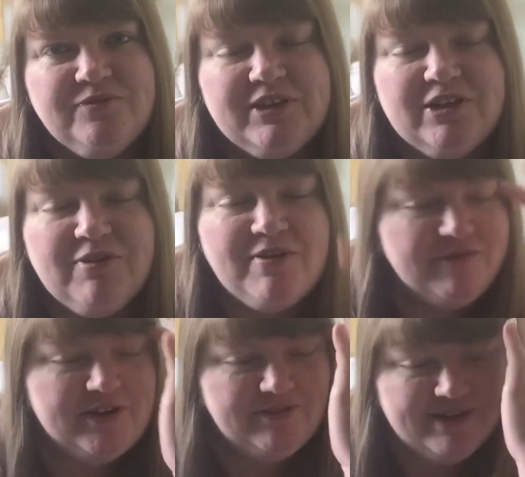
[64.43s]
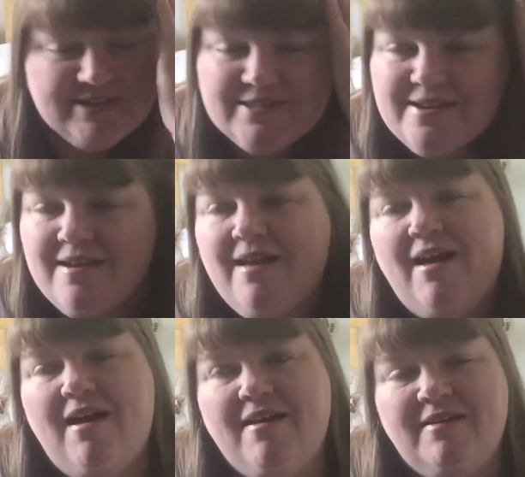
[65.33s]
for the coronavirus.
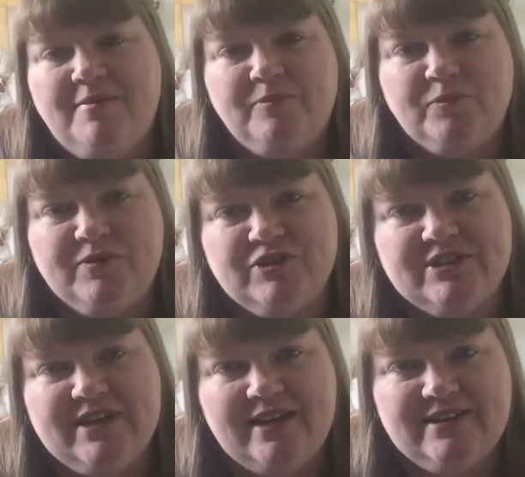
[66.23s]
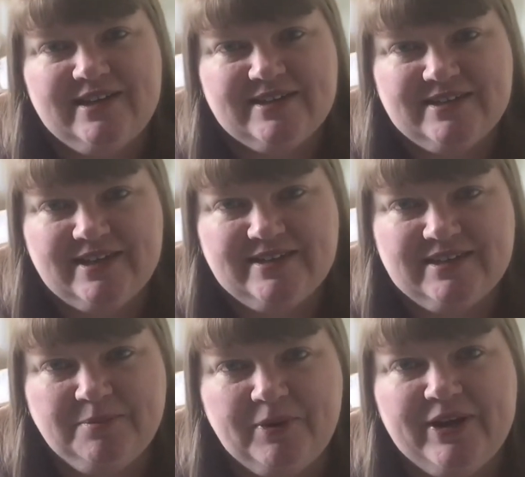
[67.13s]
We've just had it
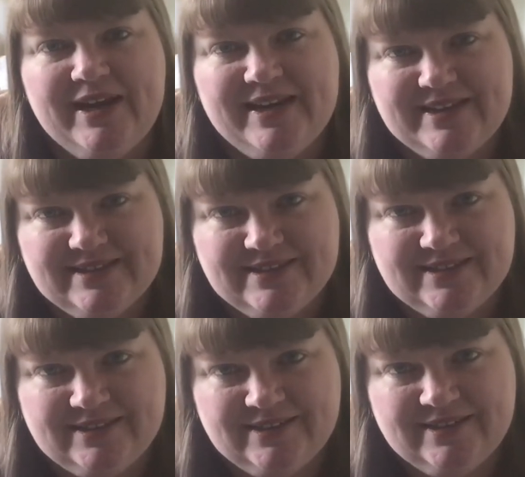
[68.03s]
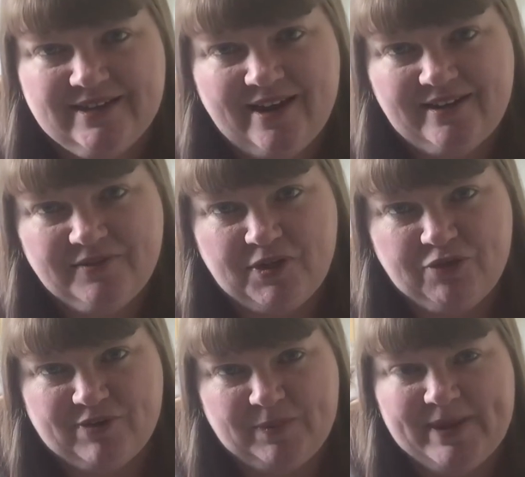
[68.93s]
extended by at least another
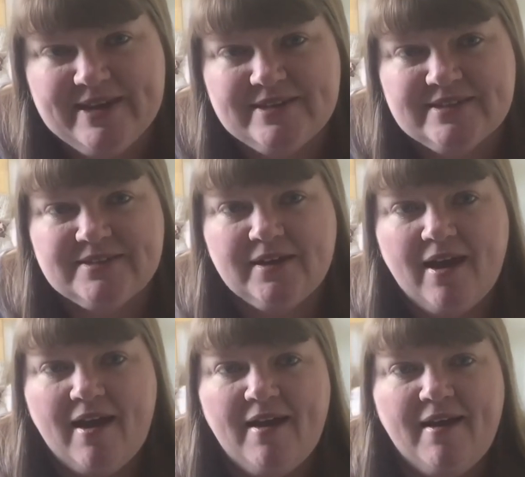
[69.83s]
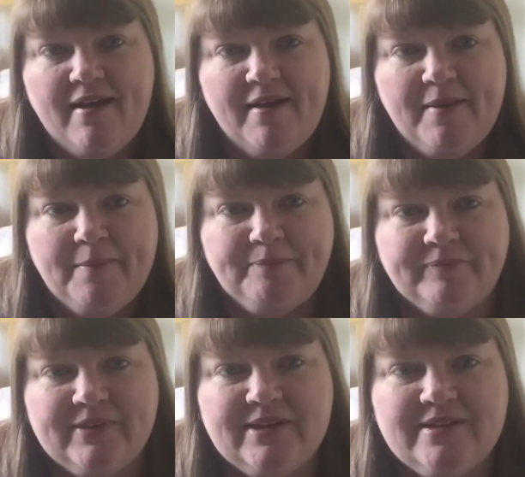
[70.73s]
3 weeks.
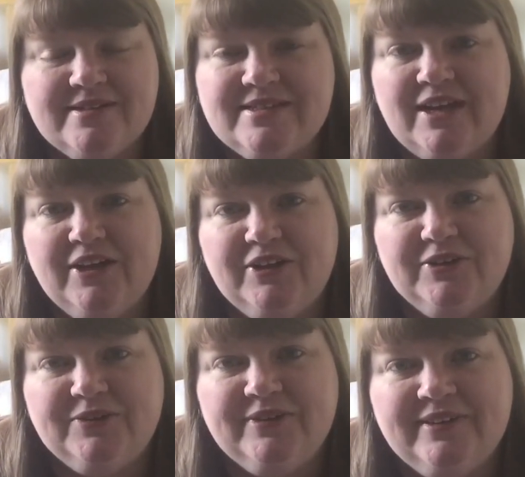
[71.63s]
So